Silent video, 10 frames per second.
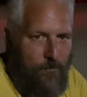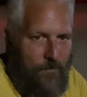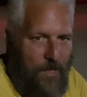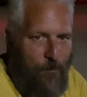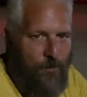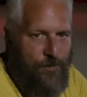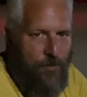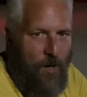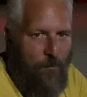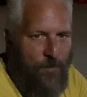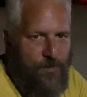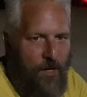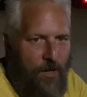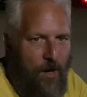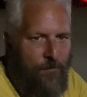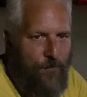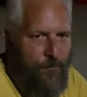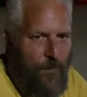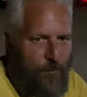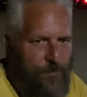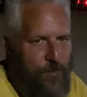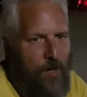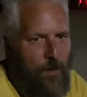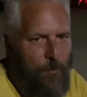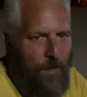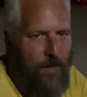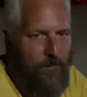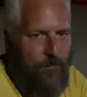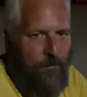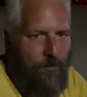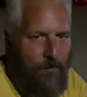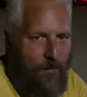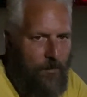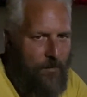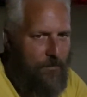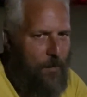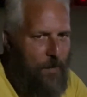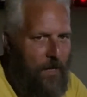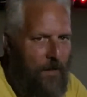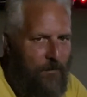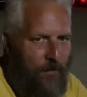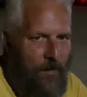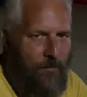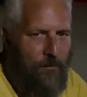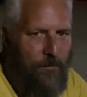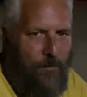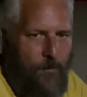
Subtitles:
then we're strong. We're starting off from a stronger place. Does that make any sense?